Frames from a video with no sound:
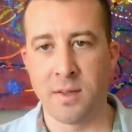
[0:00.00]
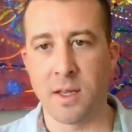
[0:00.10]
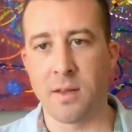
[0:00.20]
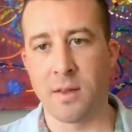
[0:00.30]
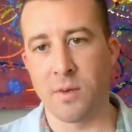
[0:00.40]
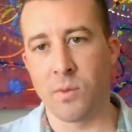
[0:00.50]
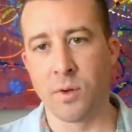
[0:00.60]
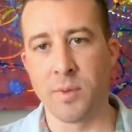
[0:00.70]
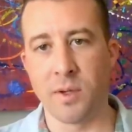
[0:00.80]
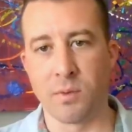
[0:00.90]
that, that
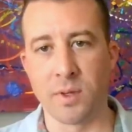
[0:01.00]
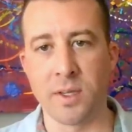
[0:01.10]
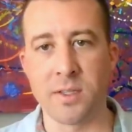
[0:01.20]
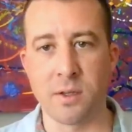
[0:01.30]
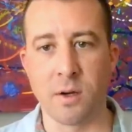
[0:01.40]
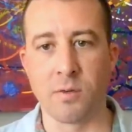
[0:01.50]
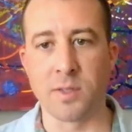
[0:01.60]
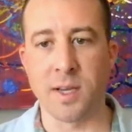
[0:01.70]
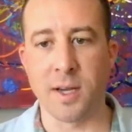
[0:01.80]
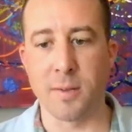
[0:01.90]
will be released
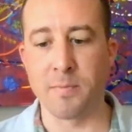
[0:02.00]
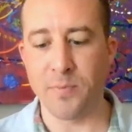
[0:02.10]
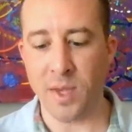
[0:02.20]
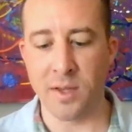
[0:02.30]
over time.